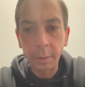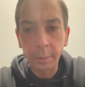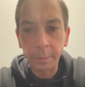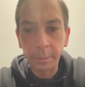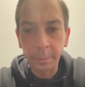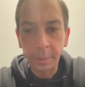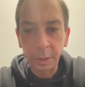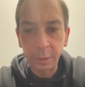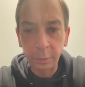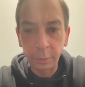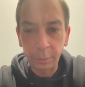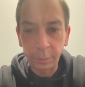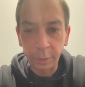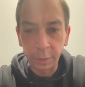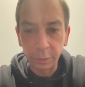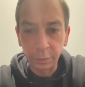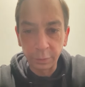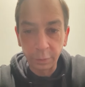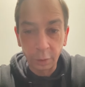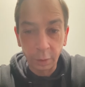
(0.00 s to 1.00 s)
My two
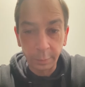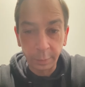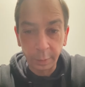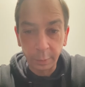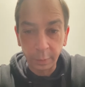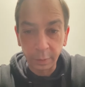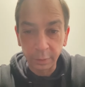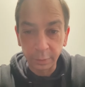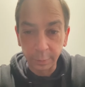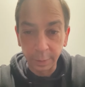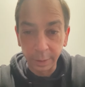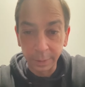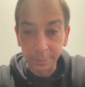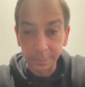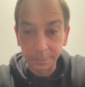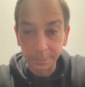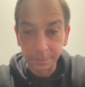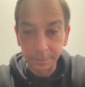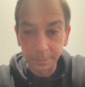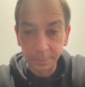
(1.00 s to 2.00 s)
friends, they're on my resume
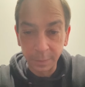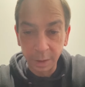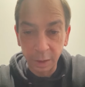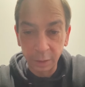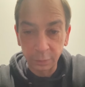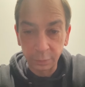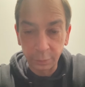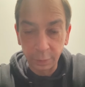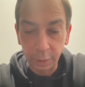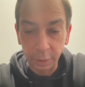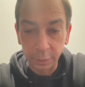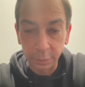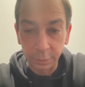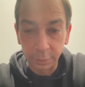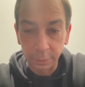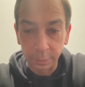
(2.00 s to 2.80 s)
as friends.